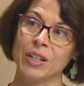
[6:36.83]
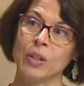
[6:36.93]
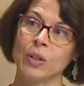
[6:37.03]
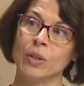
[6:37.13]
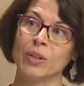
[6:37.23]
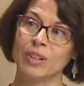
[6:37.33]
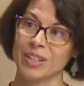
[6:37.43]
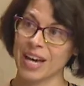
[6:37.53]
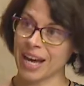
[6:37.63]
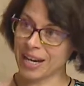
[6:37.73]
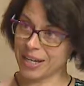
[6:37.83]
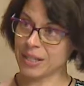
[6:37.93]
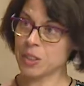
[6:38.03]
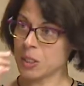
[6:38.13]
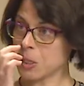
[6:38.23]
Oh, I know Heidi.
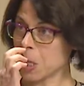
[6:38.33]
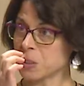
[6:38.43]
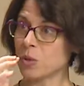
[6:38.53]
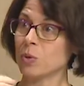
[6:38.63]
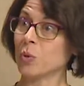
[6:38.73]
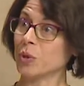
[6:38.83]
Heidi, she's also